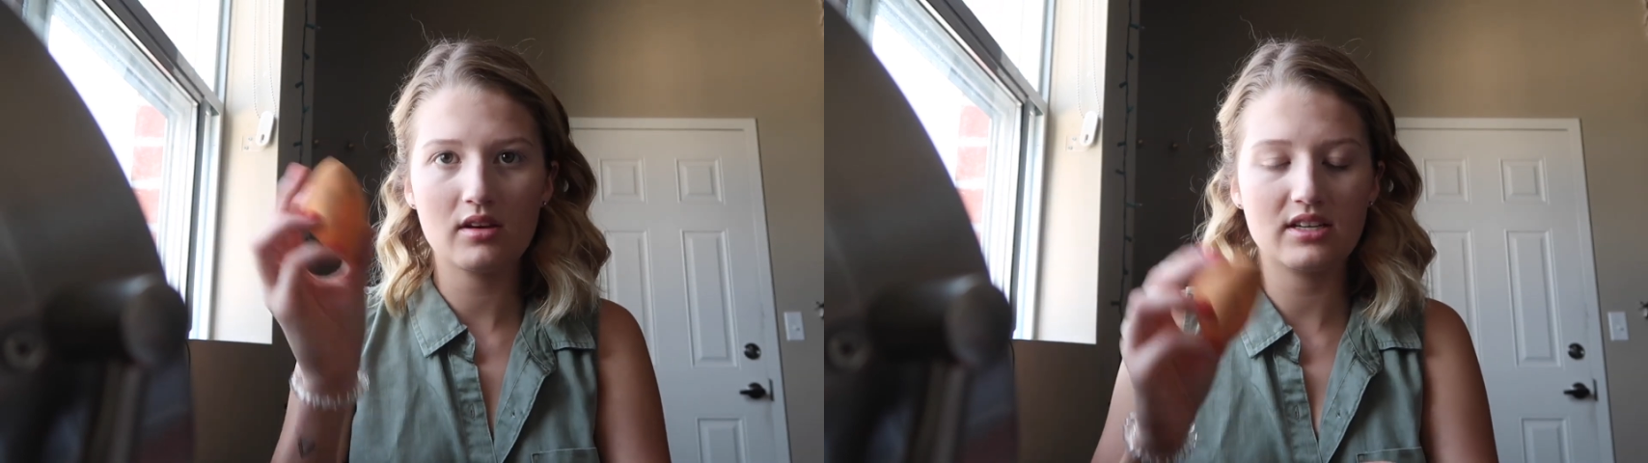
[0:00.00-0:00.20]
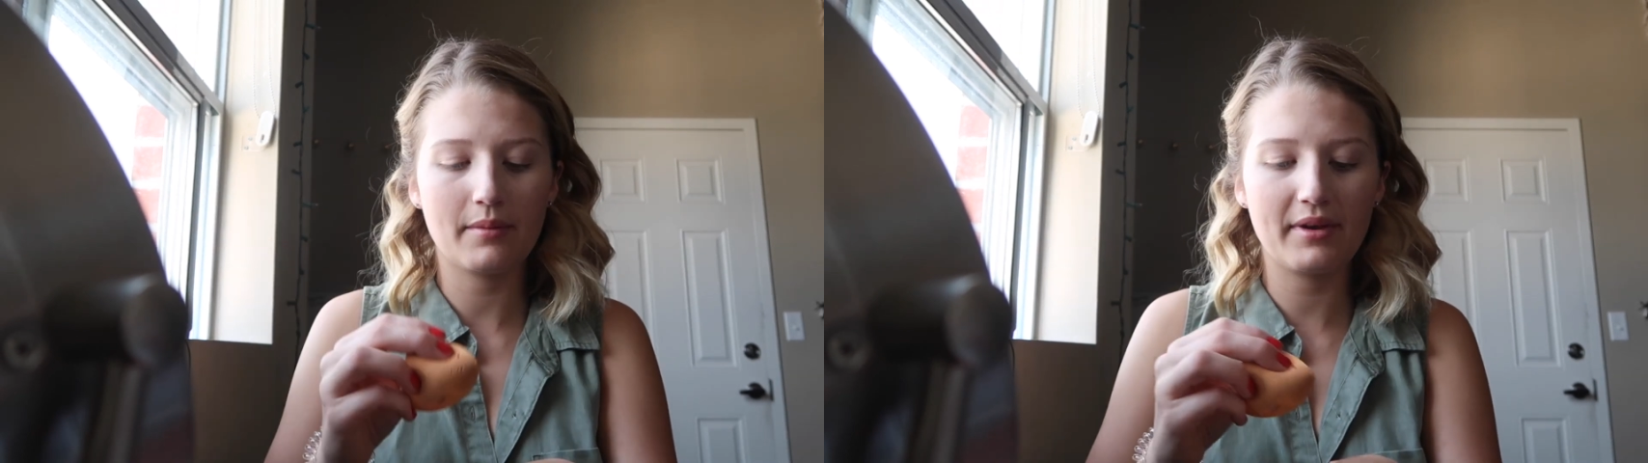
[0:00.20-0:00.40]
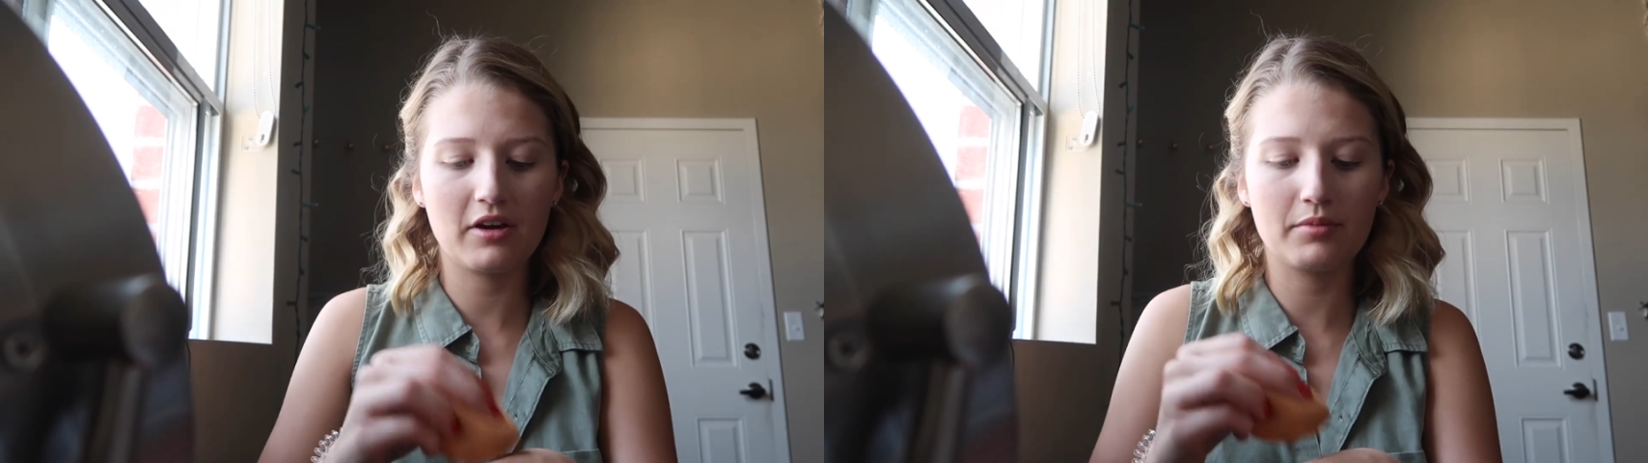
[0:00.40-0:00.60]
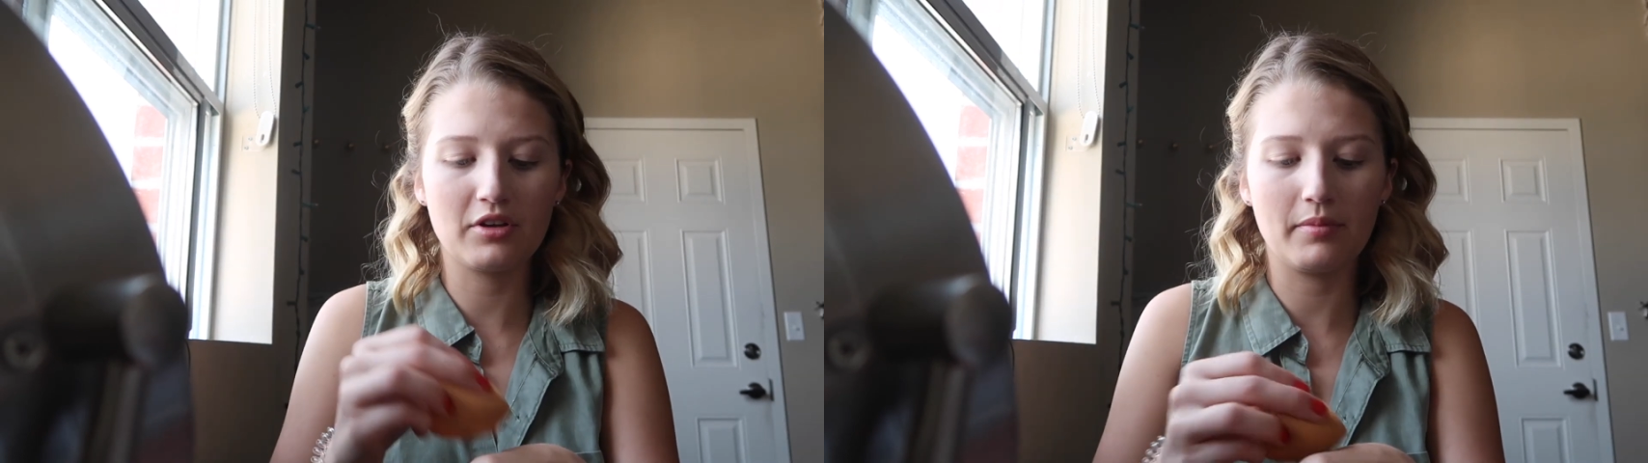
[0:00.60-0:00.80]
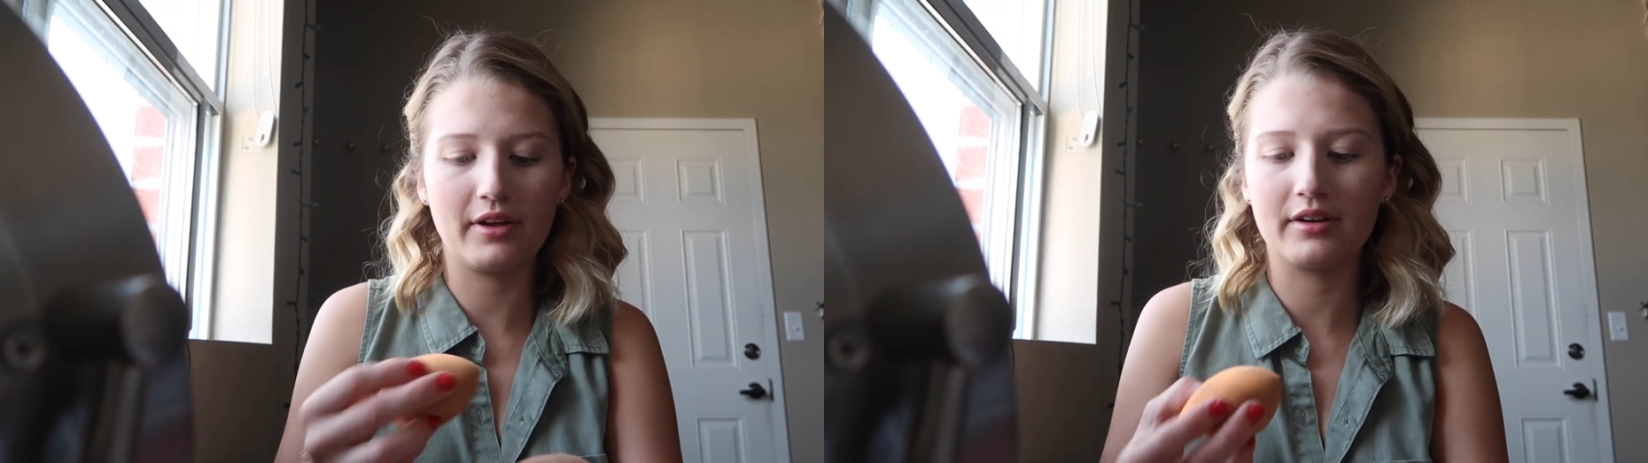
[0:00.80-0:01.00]
Take a bigger
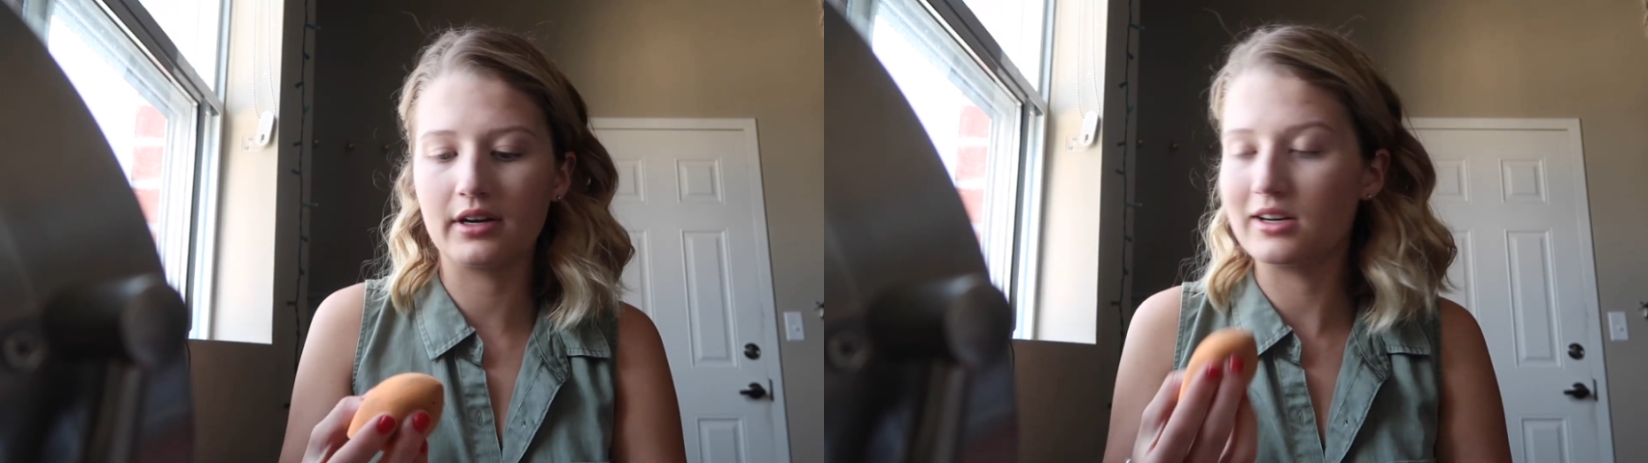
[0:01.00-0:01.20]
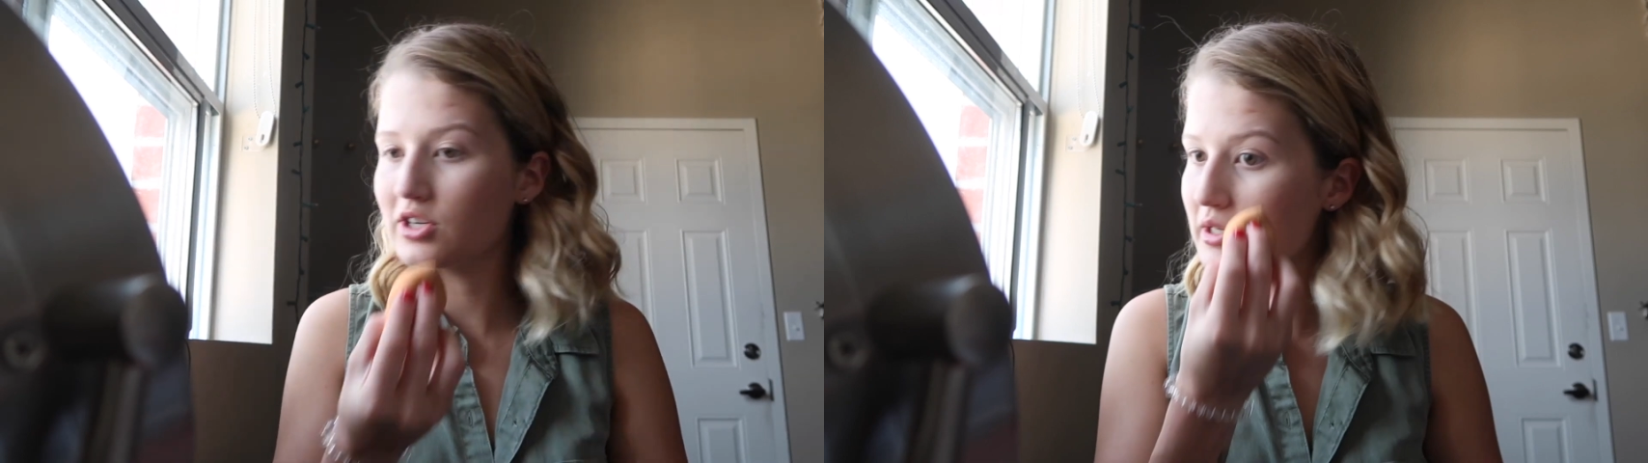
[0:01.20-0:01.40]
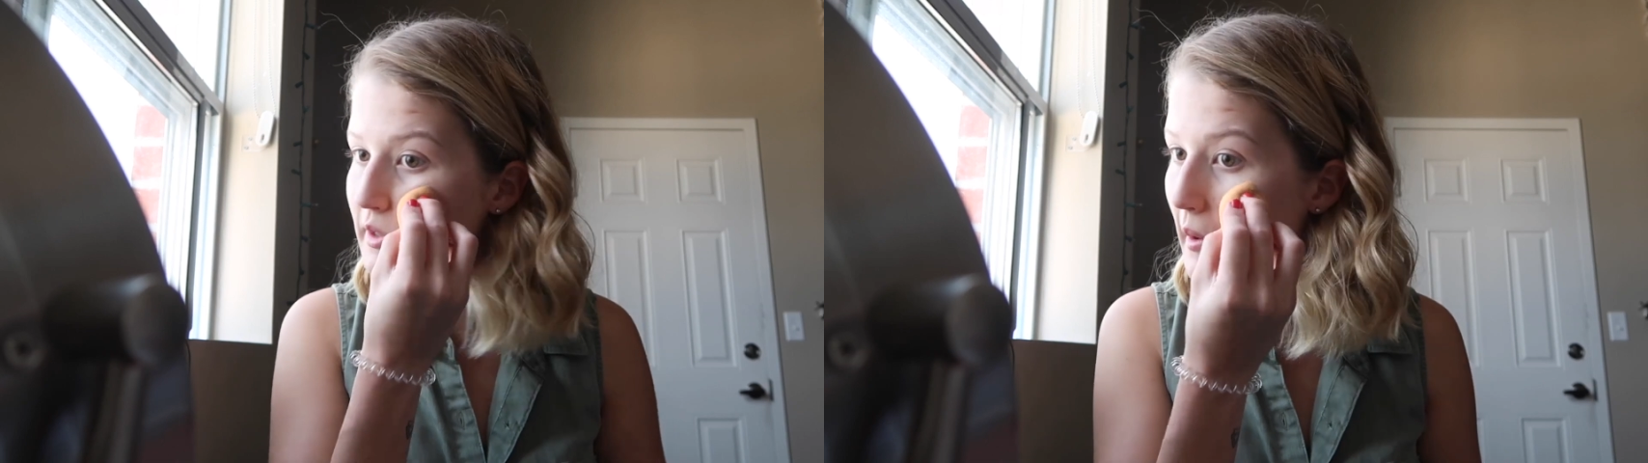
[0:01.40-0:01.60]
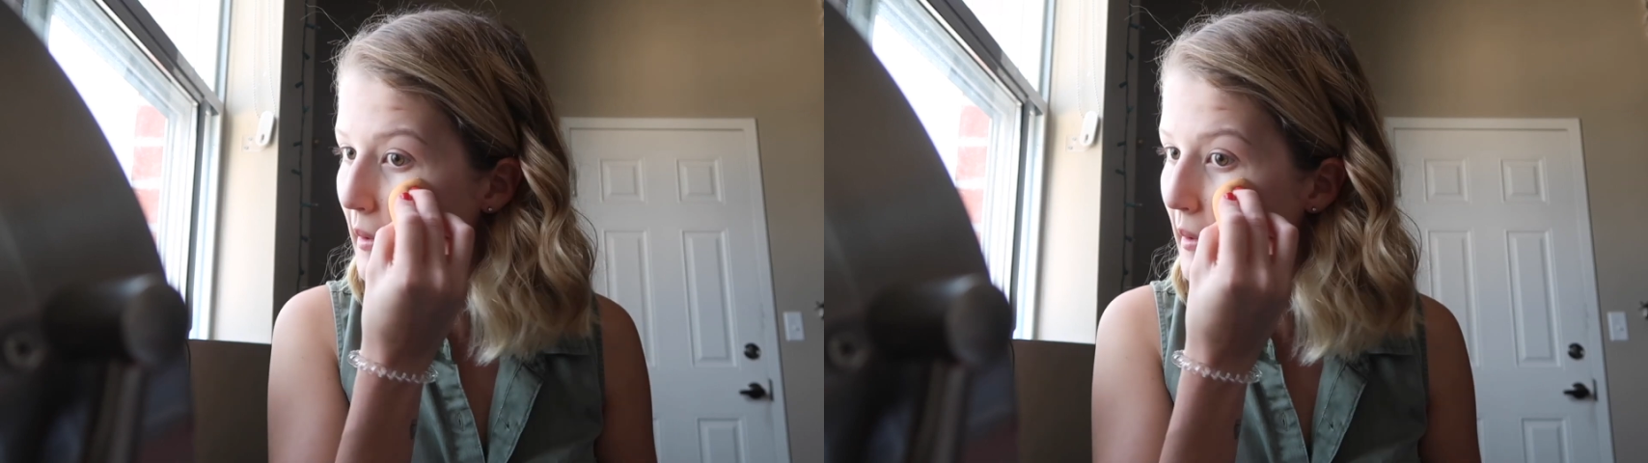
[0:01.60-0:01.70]
beauty blender and just